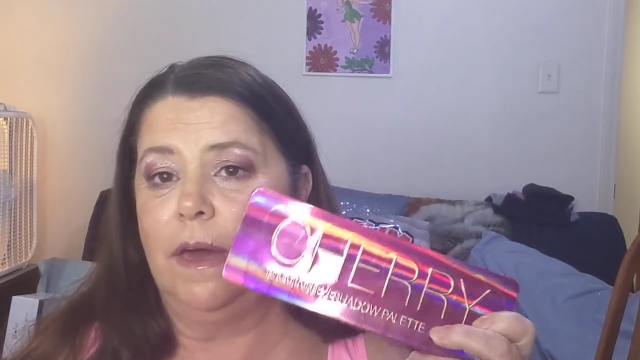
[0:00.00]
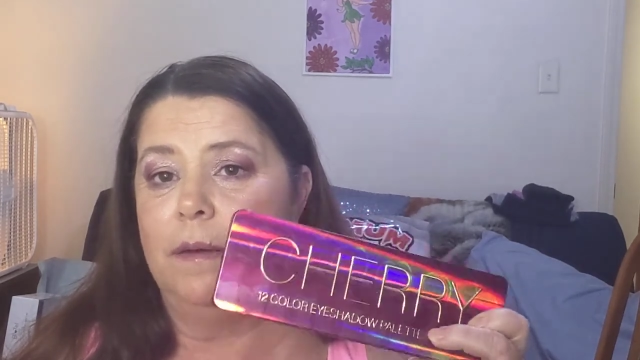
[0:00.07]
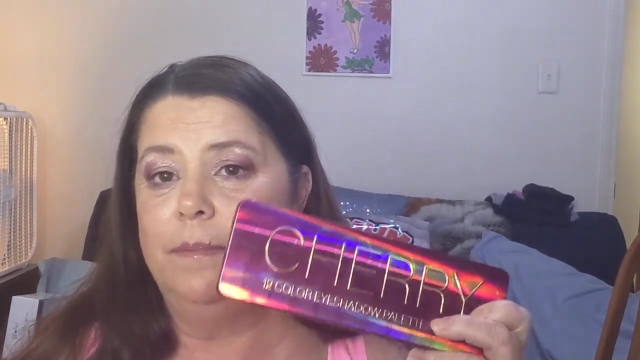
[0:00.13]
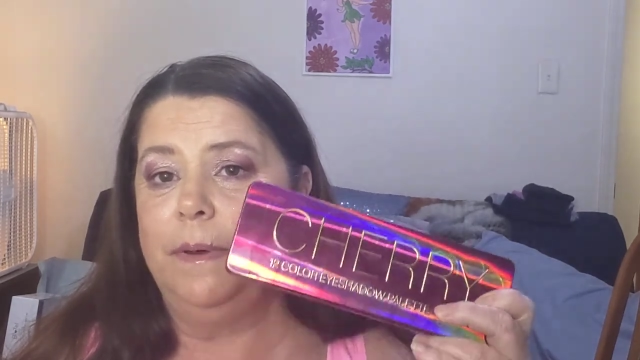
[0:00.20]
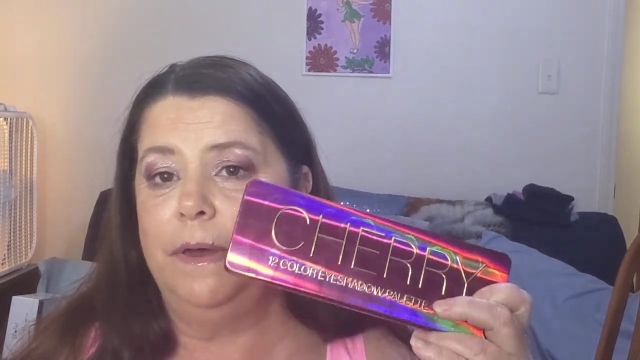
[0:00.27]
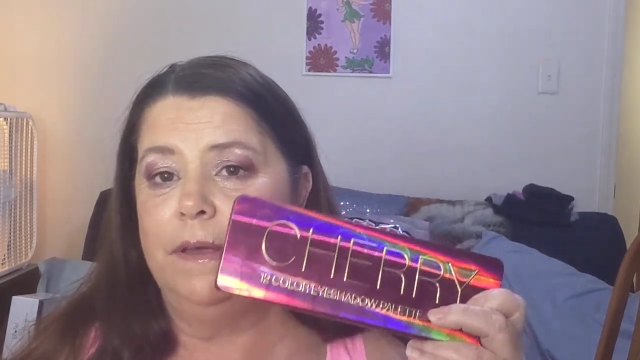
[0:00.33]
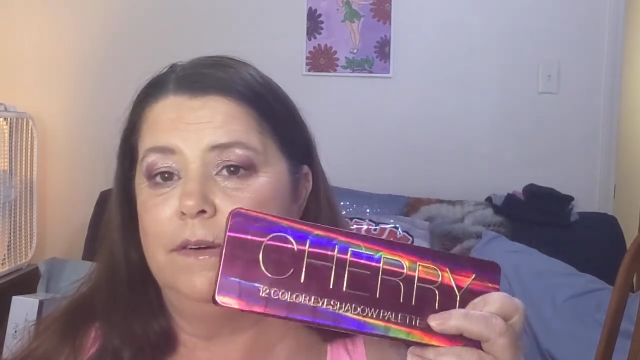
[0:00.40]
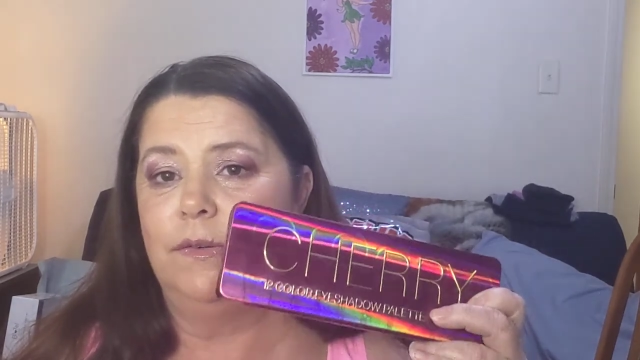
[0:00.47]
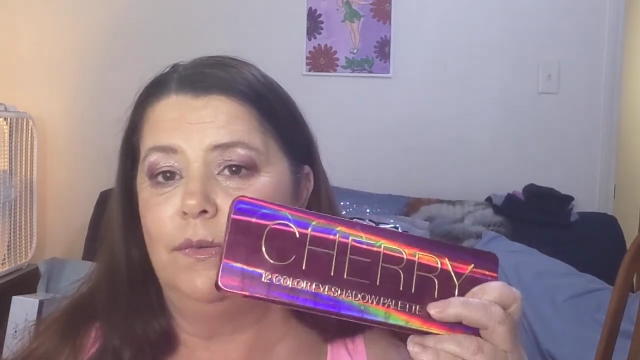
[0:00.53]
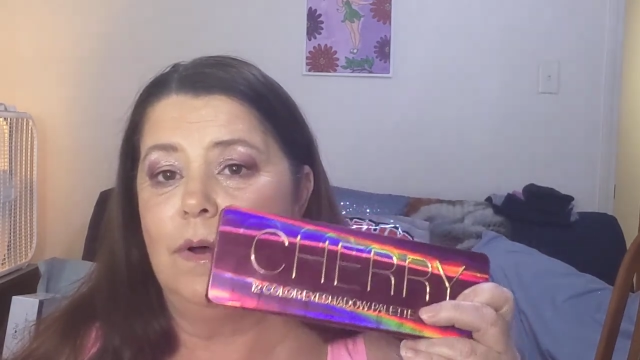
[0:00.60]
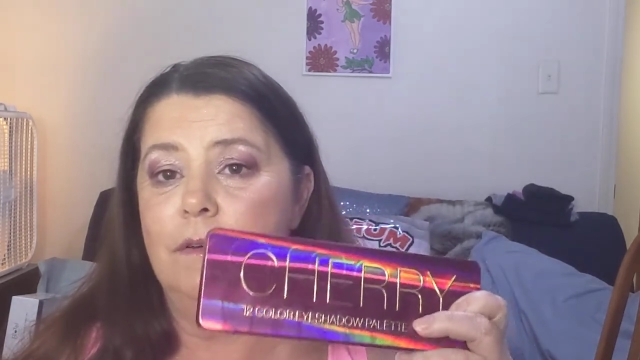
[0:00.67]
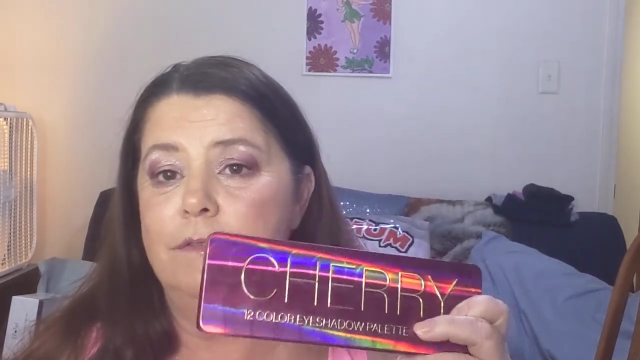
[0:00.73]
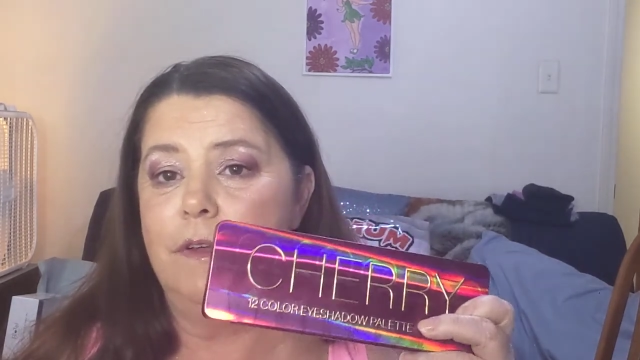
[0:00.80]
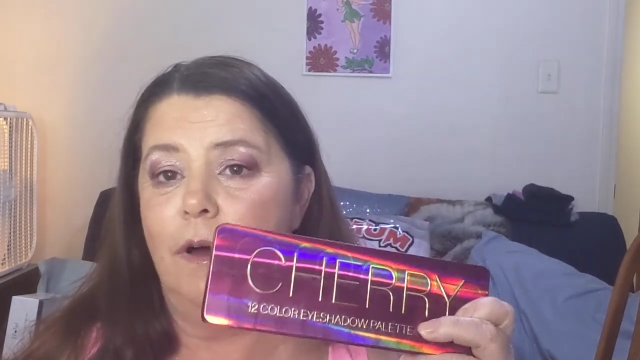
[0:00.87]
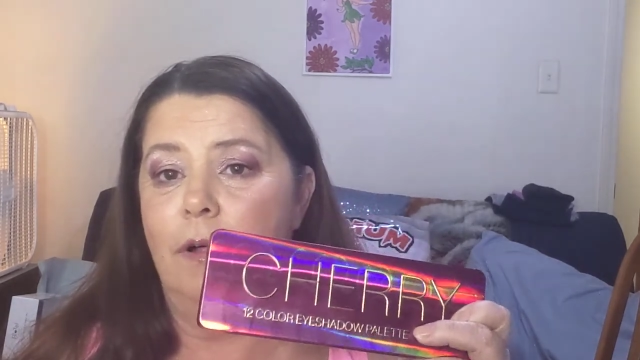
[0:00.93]
I paid
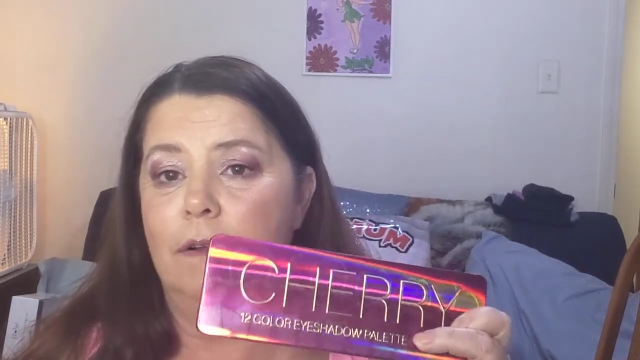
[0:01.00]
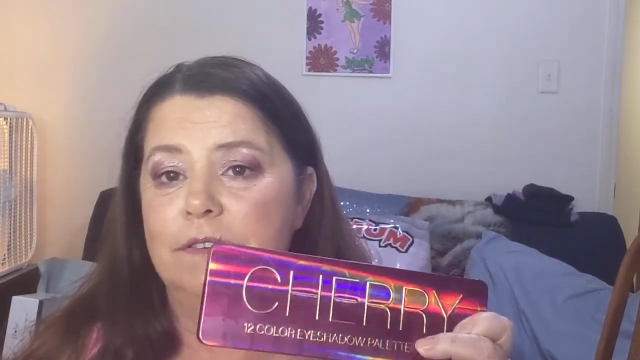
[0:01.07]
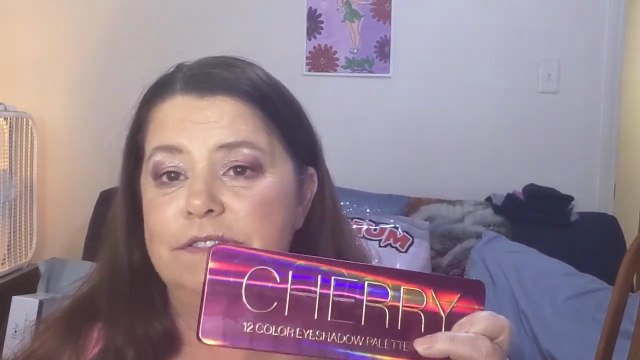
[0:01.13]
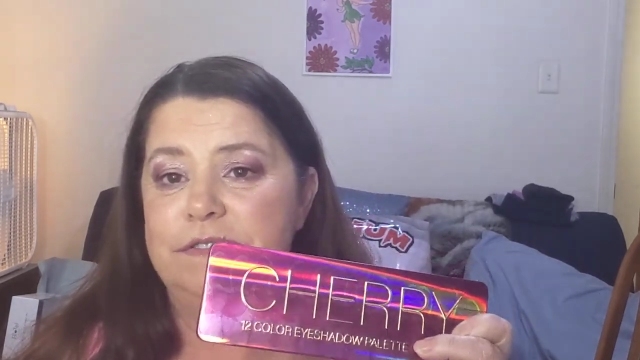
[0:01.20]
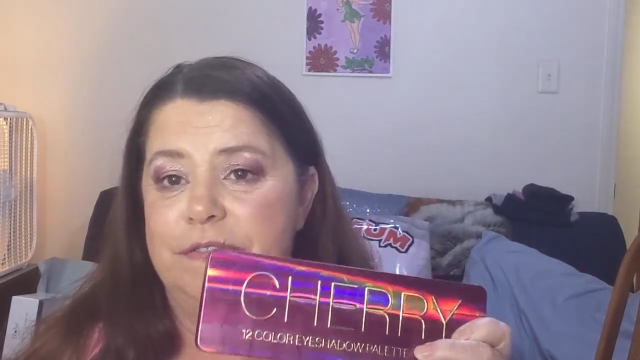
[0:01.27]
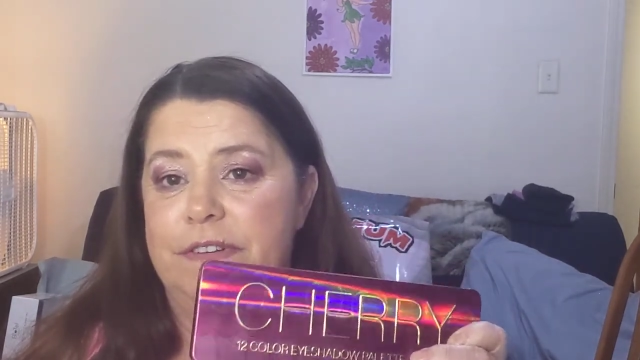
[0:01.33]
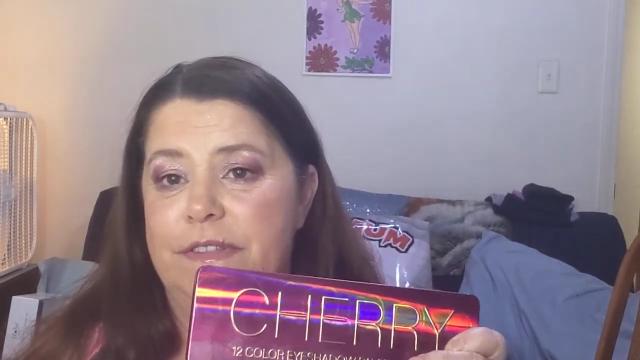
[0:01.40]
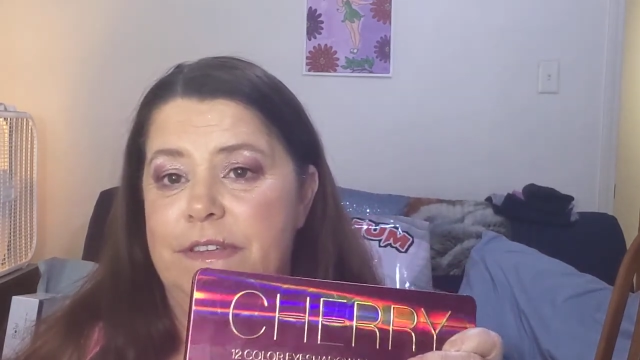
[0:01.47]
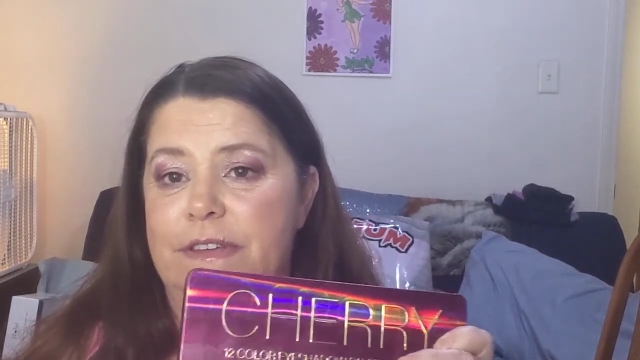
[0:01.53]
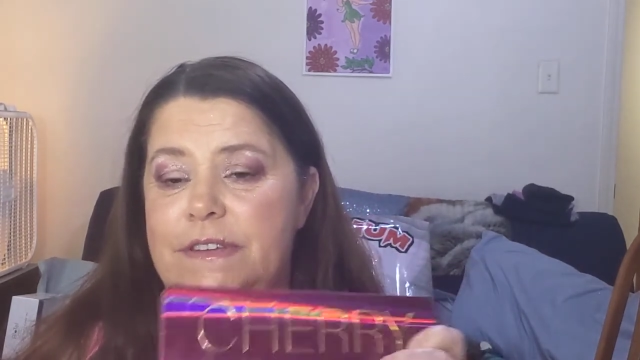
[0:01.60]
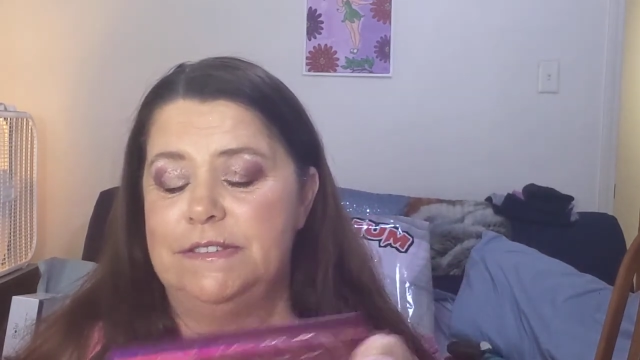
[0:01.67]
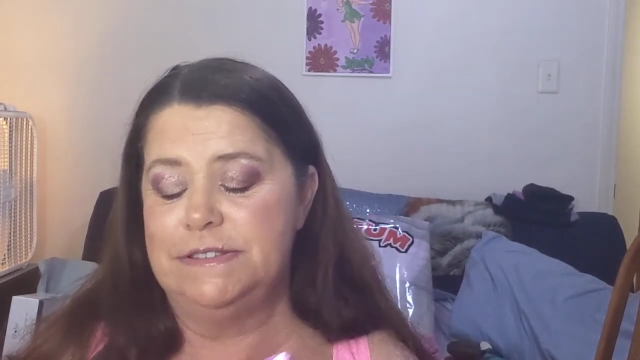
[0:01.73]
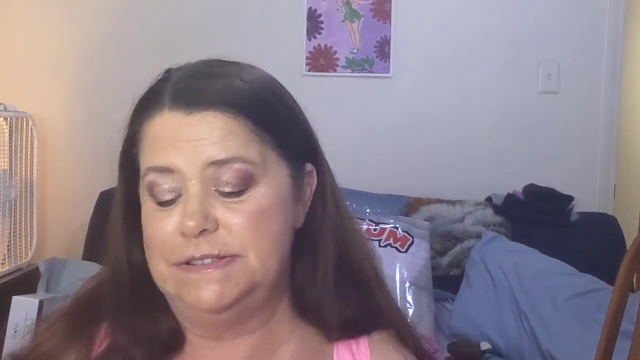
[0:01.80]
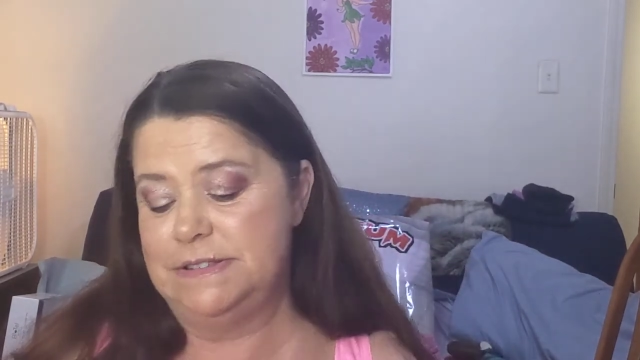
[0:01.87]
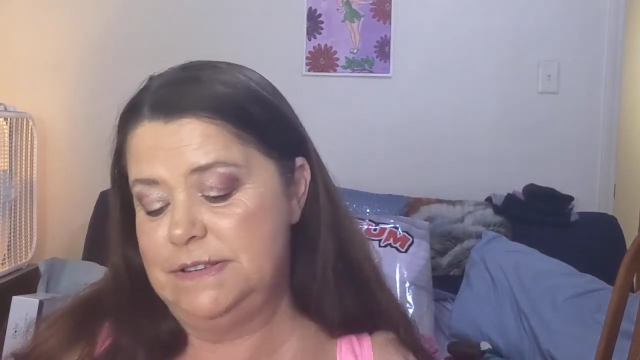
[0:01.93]
$12 for
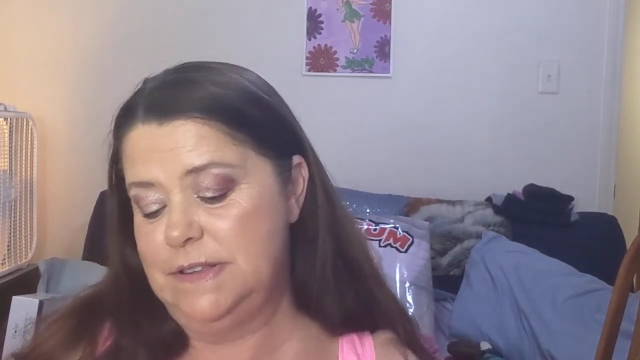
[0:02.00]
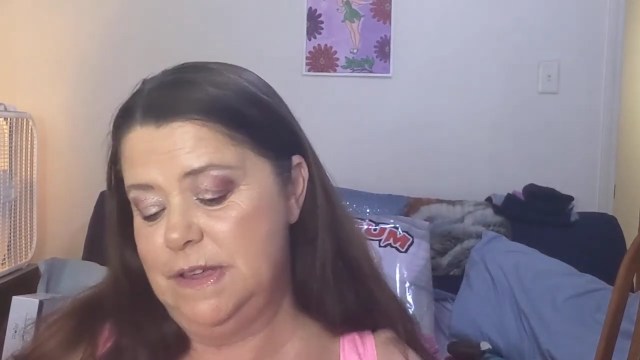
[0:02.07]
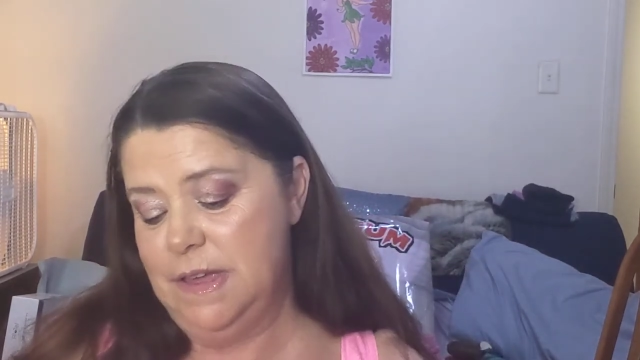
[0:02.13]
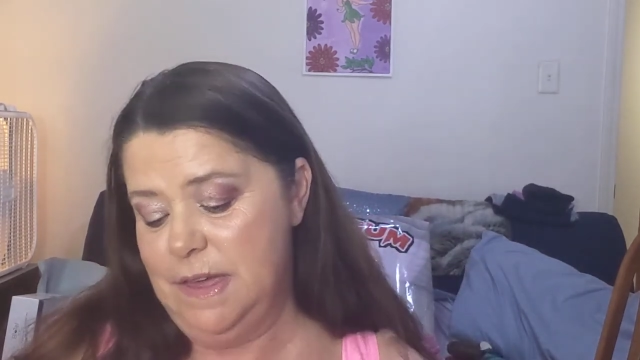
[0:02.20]
this.